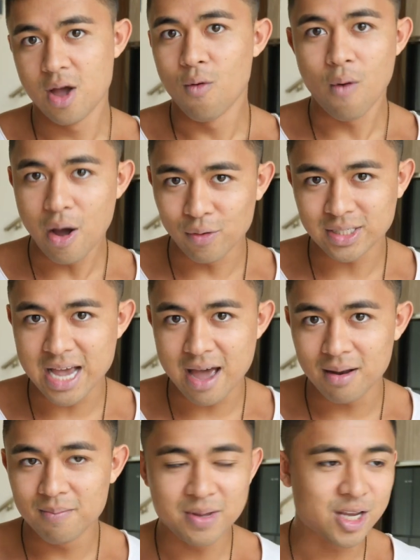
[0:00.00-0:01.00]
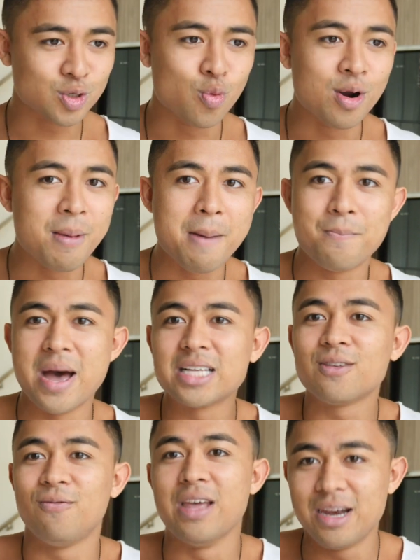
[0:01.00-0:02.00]
Why was that? Because one of my
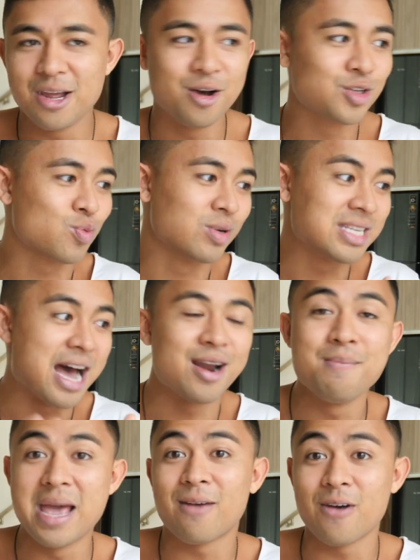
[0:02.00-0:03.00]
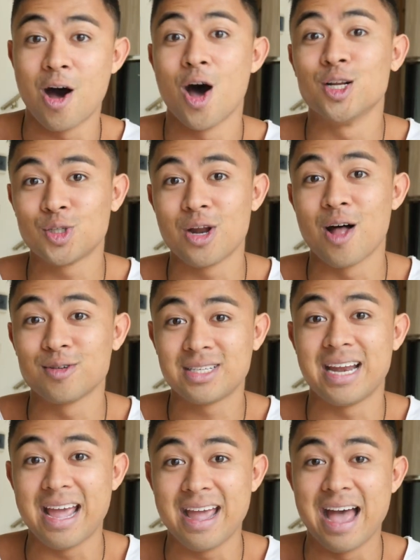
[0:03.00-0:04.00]
best videos was how to make $100
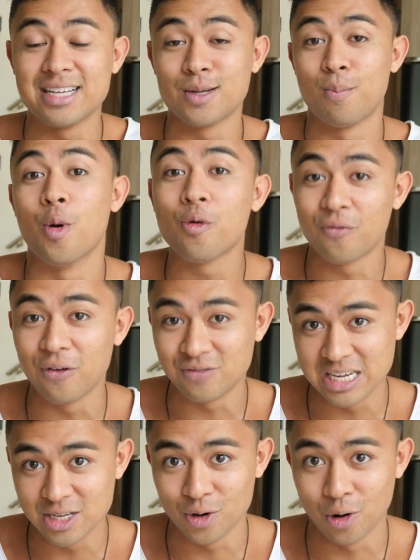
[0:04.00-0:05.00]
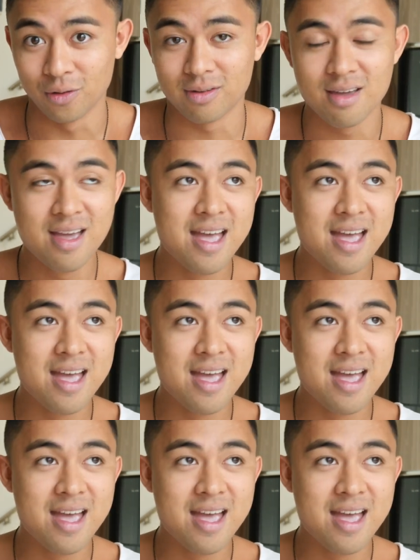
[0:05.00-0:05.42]
a day as a broke 15 year old.